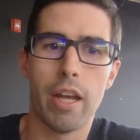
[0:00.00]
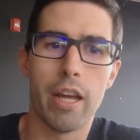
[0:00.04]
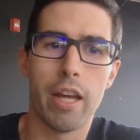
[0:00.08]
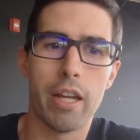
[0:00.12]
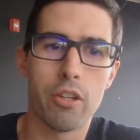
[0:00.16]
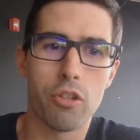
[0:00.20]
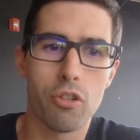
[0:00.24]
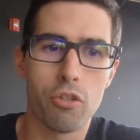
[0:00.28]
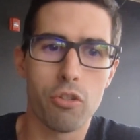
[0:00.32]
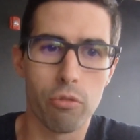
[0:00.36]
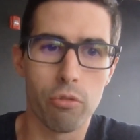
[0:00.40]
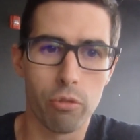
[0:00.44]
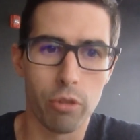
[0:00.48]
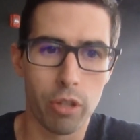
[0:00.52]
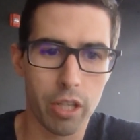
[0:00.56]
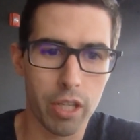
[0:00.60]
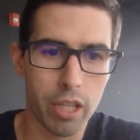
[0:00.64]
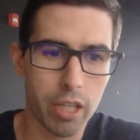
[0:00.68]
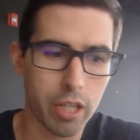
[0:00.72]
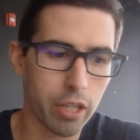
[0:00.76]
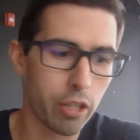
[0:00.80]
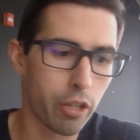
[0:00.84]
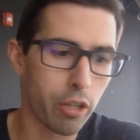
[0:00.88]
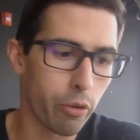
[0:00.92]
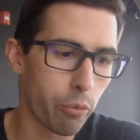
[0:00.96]
And
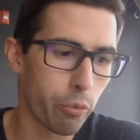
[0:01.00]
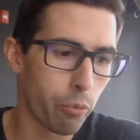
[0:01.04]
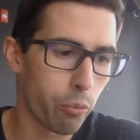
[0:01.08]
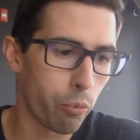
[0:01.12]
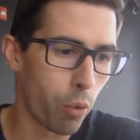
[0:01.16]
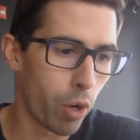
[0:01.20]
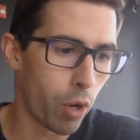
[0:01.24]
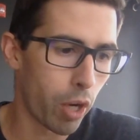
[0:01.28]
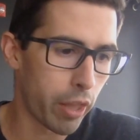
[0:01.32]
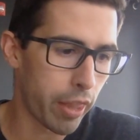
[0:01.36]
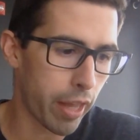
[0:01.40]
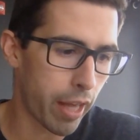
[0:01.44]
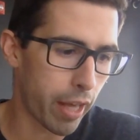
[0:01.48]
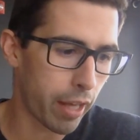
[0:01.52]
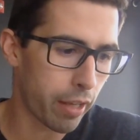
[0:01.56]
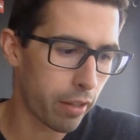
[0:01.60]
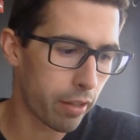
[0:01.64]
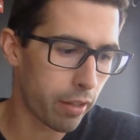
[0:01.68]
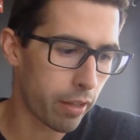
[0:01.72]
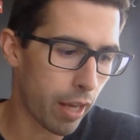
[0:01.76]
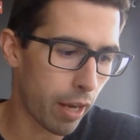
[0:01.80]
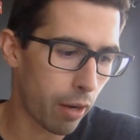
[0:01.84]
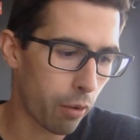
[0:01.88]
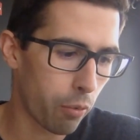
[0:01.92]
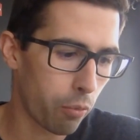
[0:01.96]
truly, one
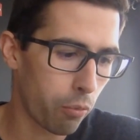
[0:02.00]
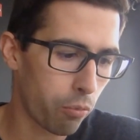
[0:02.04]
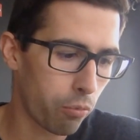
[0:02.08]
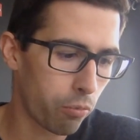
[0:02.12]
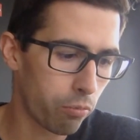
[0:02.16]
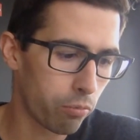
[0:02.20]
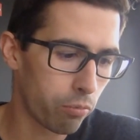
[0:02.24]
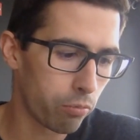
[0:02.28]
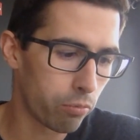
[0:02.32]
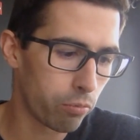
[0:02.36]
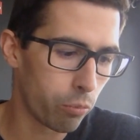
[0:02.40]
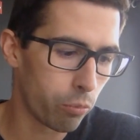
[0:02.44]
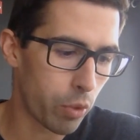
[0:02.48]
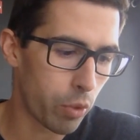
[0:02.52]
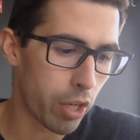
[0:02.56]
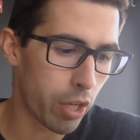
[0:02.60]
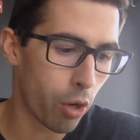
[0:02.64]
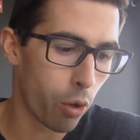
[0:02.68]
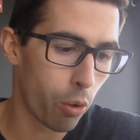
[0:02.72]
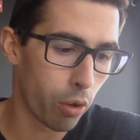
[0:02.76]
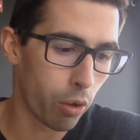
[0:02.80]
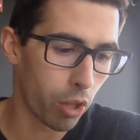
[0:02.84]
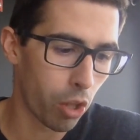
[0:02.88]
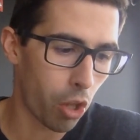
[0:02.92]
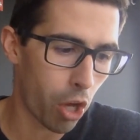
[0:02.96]
that we
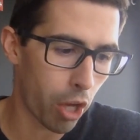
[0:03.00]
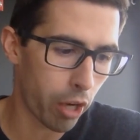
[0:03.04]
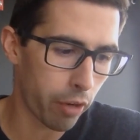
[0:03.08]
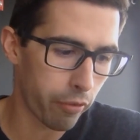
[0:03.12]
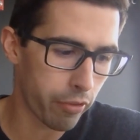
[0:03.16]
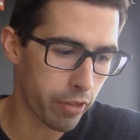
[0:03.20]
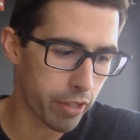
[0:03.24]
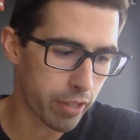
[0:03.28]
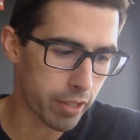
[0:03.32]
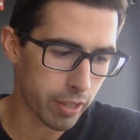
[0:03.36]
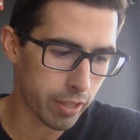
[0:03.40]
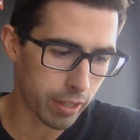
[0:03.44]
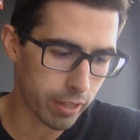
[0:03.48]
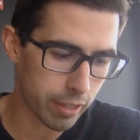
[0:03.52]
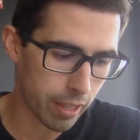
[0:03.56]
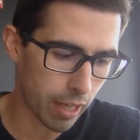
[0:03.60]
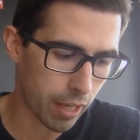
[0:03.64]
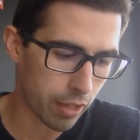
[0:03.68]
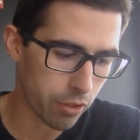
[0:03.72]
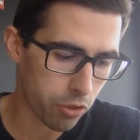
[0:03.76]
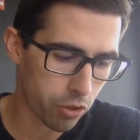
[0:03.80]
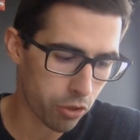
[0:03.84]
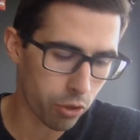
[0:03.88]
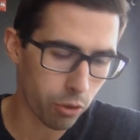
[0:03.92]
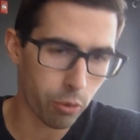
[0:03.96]
owe a lot of the
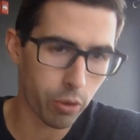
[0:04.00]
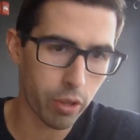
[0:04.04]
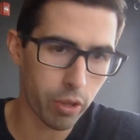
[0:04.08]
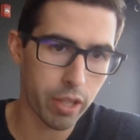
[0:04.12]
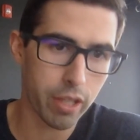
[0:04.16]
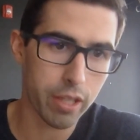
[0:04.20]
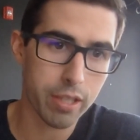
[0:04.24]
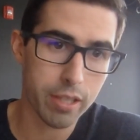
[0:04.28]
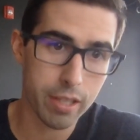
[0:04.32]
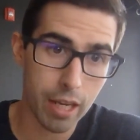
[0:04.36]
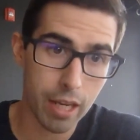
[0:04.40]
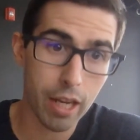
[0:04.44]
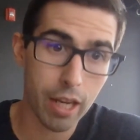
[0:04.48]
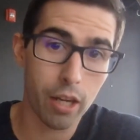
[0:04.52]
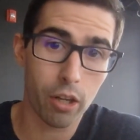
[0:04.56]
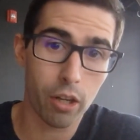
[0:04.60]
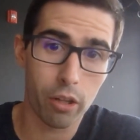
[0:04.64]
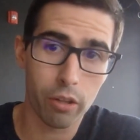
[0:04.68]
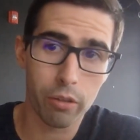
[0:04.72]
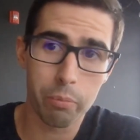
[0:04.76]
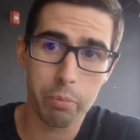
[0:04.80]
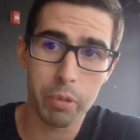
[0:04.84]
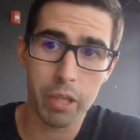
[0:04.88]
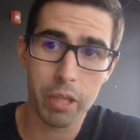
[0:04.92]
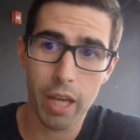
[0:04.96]
success to in the
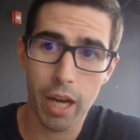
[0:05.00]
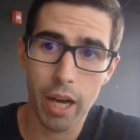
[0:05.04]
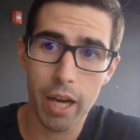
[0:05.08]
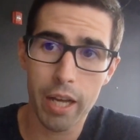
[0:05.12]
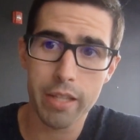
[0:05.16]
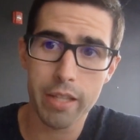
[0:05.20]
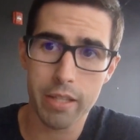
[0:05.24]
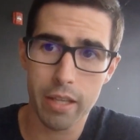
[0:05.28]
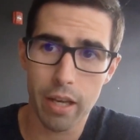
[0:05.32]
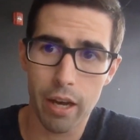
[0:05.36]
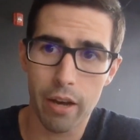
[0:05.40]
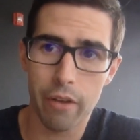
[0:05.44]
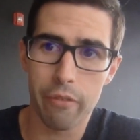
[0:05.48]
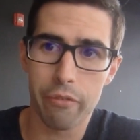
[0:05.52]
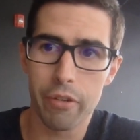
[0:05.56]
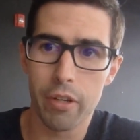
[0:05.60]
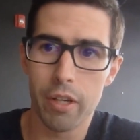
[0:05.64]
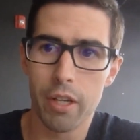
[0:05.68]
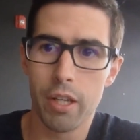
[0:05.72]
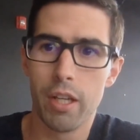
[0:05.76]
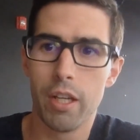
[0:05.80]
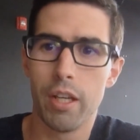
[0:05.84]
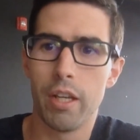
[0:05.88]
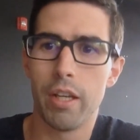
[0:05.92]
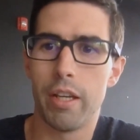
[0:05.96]
sale because of.
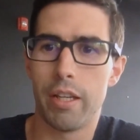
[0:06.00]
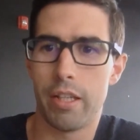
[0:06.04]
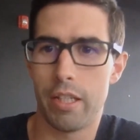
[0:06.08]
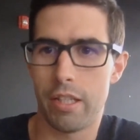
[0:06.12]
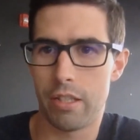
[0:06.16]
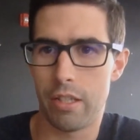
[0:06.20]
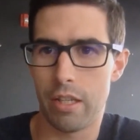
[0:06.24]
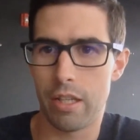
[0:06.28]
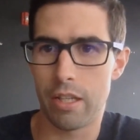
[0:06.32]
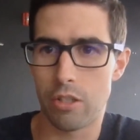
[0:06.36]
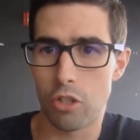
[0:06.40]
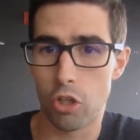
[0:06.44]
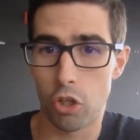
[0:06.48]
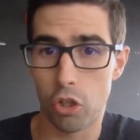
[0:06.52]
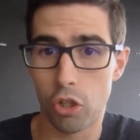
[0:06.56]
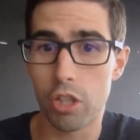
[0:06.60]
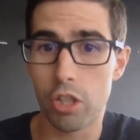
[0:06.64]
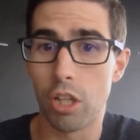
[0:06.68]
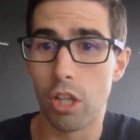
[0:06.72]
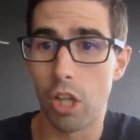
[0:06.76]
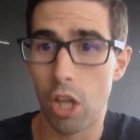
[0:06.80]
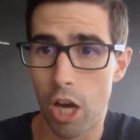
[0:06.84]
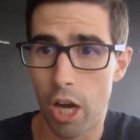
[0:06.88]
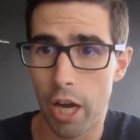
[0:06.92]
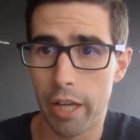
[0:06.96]
It took
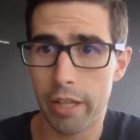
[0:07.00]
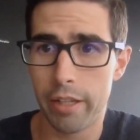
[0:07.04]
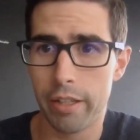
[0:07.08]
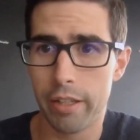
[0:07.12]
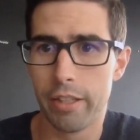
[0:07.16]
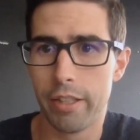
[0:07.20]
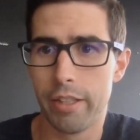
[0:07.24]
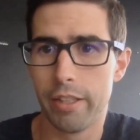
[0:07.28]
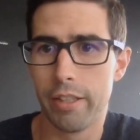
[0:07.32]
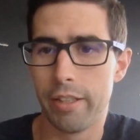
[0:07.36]
a lot.